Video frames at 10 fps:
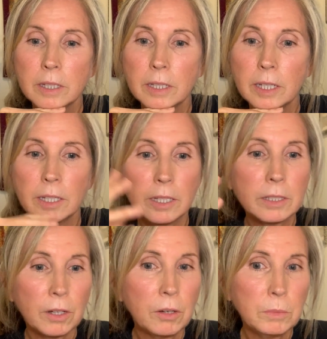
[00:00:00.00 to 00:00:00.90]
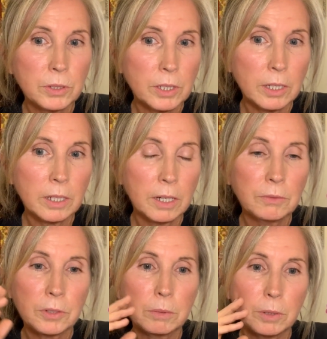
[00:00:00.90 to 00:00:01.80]
it's almost
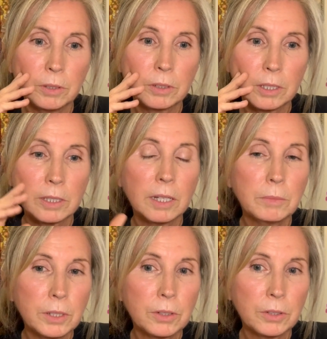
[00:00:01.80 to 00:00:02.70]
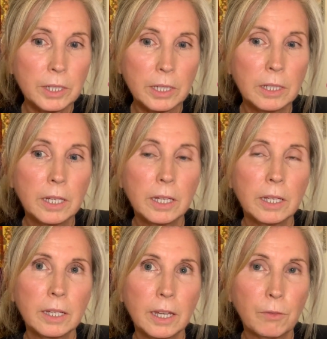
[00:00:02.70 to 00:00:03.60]
uncomfortable to some degree.
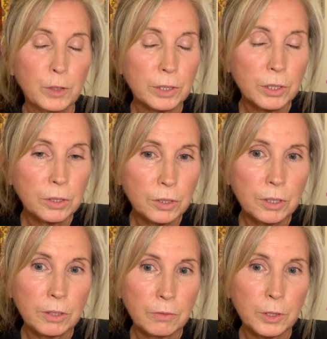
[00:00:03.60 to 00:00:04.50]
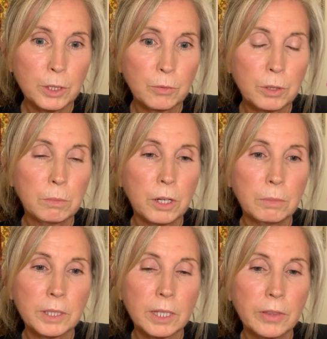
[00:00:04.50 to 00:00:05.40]
It feels good in the first few
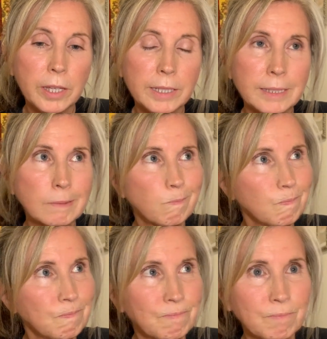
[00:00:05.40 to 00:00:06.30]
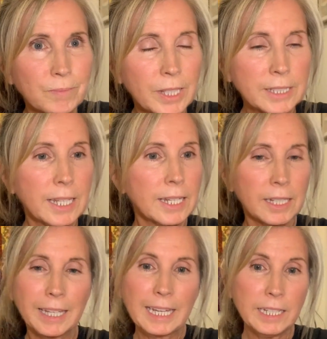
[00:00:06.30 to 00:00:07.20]
moments, and then it's like
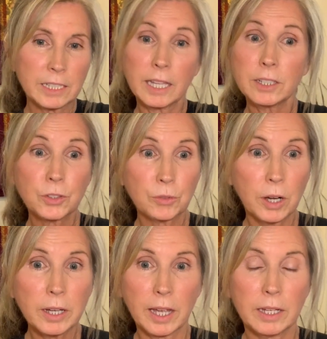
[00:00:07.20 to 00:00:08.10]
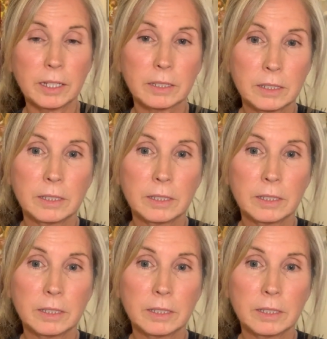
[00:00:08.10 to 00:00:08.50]
a drug addict.